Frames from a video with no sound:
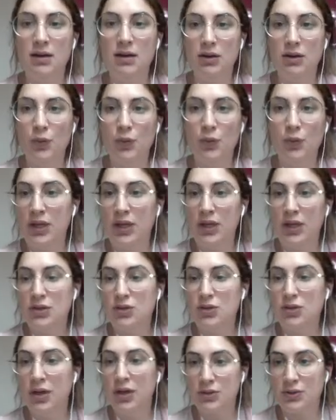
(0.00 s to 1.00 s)
we need
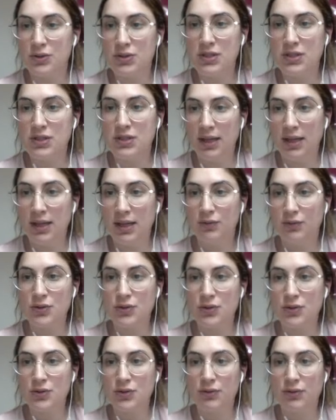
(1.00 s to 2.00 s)
to understand, first
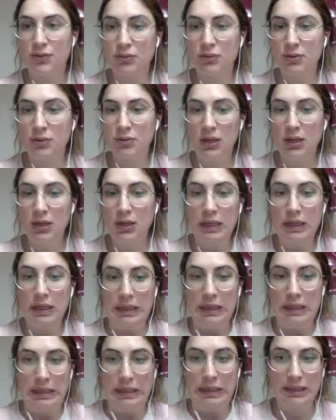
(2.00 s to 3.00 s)
of all,
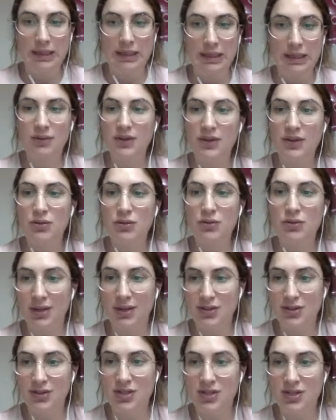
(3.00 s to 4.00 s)
the in vitro
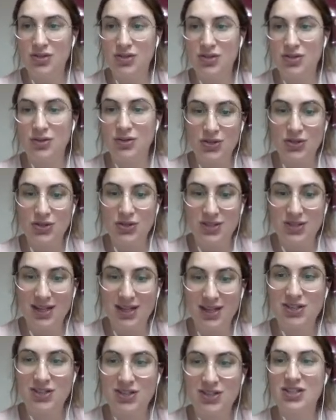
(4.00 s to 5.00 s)
digestion, which is
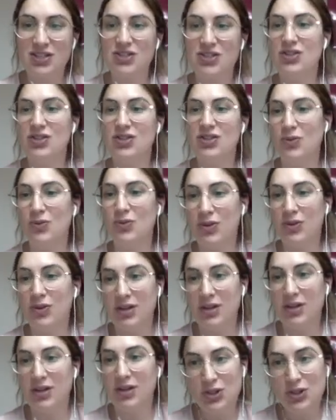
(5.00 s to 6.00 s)
digestion or
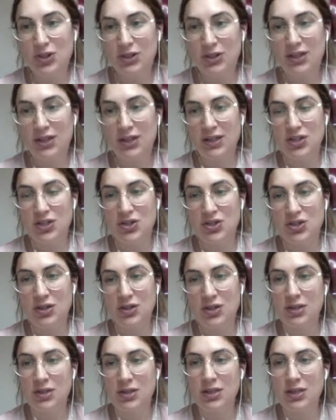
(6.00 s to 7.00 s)
artificial digestion
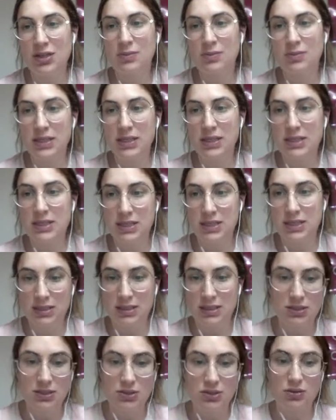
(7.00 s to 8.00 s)
that takes place in
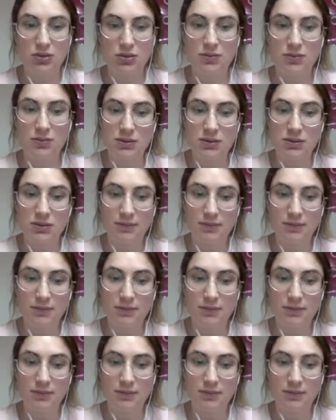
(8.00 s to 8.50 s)
test tubes.